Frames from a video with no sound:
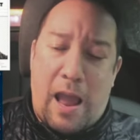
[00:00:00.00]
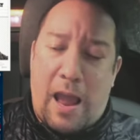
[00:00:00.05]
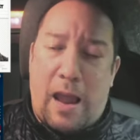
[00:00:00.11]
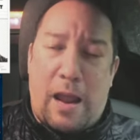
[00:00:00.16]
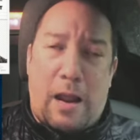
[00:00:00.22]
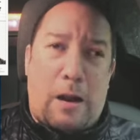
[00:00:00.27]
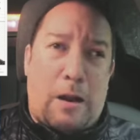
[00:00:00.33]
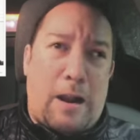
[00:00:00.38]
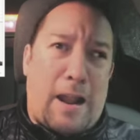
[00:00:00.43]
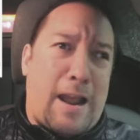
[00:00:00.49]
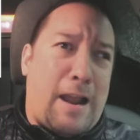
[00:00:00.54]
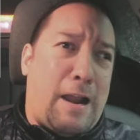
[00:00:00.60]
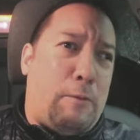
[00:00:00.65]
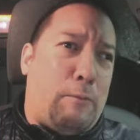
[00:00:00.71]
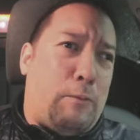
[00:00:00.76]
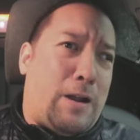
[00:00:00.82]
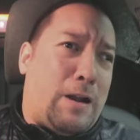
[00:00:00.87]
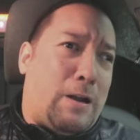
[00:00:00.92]
And
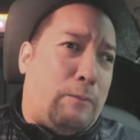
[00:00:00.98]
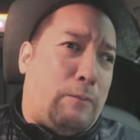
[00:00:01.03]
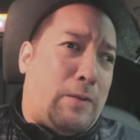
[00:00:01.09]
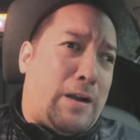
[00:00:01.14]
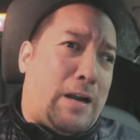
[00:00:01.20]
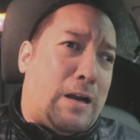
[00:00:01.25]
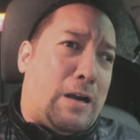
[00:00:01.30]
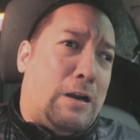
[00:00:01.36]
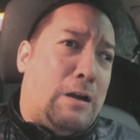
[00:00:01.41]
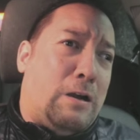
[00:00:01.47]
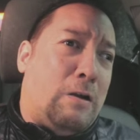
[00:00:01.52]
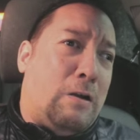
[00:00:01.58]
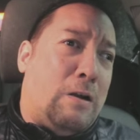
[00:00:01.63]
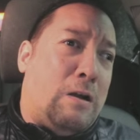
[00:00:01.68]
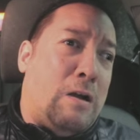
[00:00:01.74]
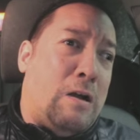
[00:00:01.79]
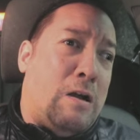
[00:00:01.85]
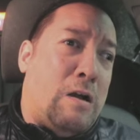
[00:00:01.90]
8mm,
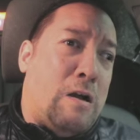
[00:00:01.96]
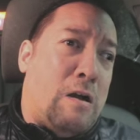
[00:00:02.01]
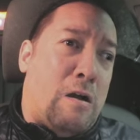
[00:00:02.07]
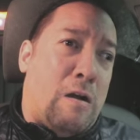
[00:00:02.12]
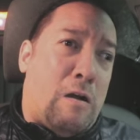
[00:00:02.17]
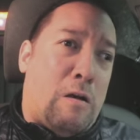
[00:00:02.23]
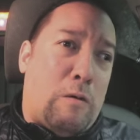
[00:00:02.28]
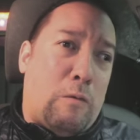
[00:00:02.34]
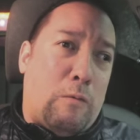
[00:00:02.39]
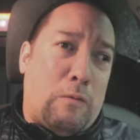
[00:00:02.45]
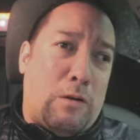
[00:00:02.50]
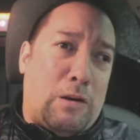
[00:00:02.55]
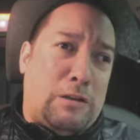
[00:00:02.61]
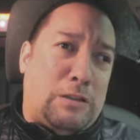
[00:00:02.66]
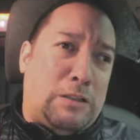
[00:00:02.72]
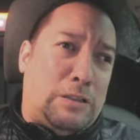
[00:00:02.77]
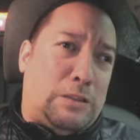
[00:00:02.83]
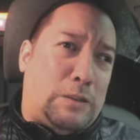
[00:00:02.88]

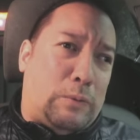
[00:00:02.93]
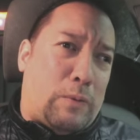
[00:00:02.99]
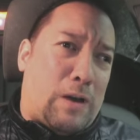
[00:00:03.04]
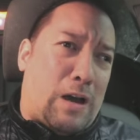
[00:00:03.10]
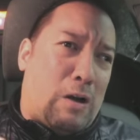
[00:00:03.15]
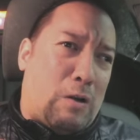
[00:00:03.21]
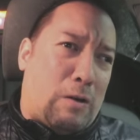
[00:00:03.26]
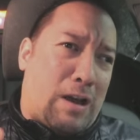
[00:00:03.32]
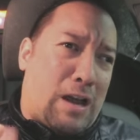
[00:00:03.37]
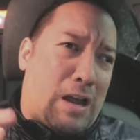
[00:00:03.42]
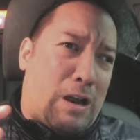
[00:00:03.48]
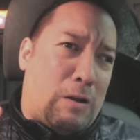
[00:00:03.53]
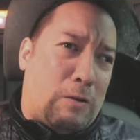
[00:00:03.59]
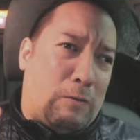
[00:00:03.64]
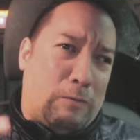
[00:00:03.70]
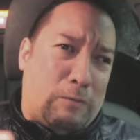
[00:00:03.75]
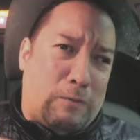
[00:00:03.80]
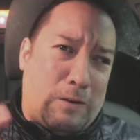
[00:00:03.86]
which is about
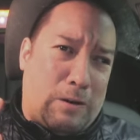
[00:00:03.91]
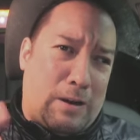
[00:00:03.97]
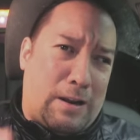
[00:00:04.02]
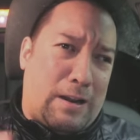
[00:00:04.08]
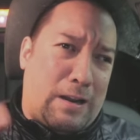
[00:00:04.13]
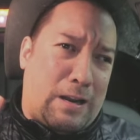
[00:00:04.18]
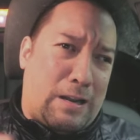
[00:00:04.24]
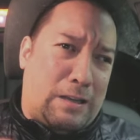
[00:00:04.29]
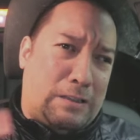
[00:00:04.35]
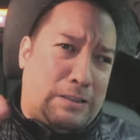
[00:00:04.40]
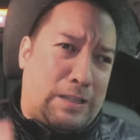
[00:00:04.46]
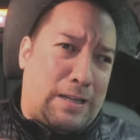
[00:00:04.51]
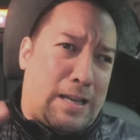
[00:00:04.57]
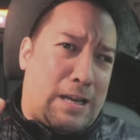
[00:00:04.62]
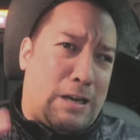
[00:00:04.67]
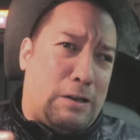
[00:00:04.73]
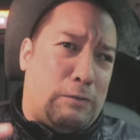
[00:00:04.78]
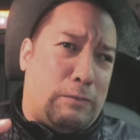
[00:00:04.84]
kind of a Nicolas
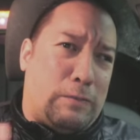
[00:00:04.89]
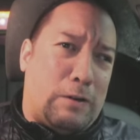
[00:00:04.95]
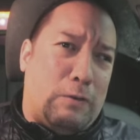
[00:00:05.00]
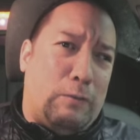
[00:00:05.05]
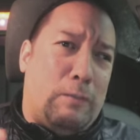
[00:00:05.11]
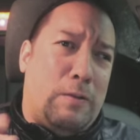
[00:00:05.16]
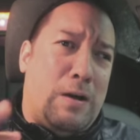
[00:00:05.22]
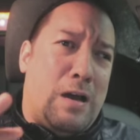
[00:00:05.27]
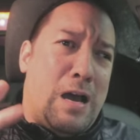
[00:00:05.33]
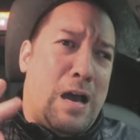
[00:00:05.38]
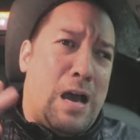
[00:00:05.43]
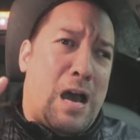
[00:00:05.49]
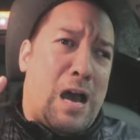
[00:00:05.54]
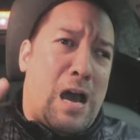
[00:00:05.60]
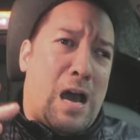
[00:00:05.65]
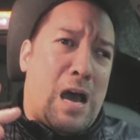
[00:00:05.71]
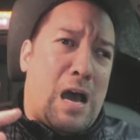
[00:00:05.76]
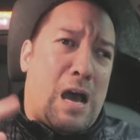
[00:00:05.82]
Cage film,
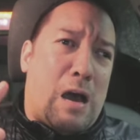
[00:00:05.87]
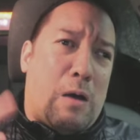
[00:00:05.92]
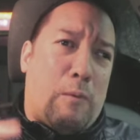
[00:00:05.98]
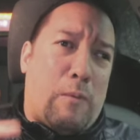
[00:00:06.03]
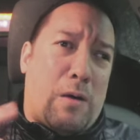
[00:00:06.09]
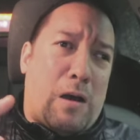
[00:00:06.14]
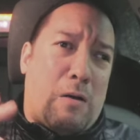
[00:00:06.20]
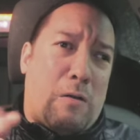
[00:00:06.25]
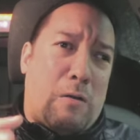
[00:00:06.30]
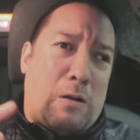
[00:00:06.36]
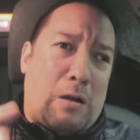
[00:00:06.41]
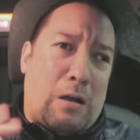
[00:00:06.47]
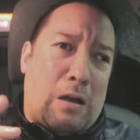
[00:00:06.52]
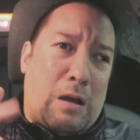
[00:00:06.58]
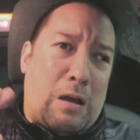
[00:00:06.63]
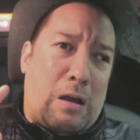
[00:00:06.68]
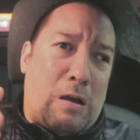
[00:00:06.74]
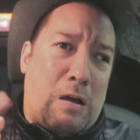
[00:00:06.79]

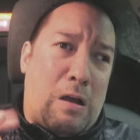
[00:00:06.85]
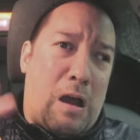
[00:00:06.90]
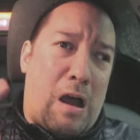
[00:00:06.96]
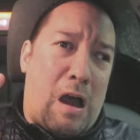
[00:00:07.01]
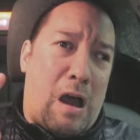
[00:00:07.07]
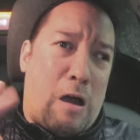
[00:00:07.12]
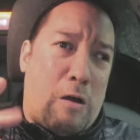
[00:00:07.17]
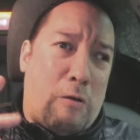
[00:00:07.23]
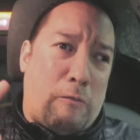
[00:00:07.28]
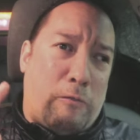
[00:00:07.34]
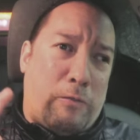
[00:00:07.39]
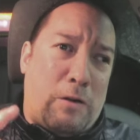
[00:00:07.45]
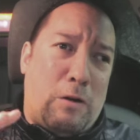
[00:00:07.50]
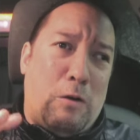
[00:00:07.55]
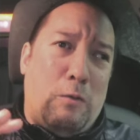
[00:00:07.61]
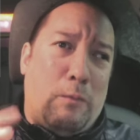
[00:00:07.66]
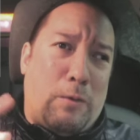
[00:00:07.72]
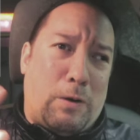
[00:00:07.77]
about a
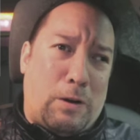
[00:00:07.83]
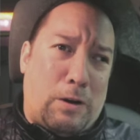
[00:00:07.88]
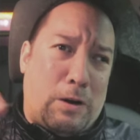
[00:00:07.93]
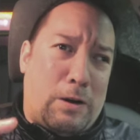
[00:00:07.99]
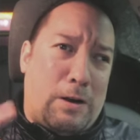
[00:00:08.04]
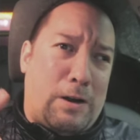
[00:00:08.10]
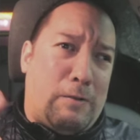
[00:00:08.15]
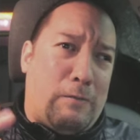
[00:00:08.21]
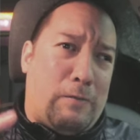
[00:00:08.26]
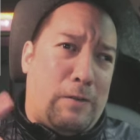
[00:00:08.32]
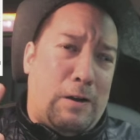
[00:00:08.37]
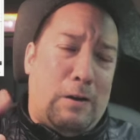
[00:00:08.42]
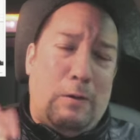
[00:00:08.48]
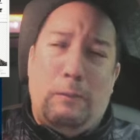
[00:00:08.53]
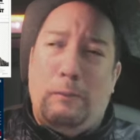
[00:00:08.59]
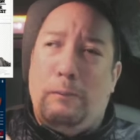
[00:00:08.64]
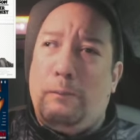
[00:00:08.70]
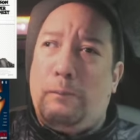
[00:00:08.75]
film, a dirty
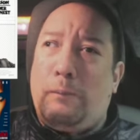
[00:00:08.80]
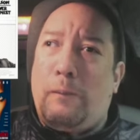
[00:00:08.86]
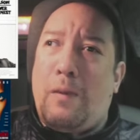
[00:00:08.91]
film.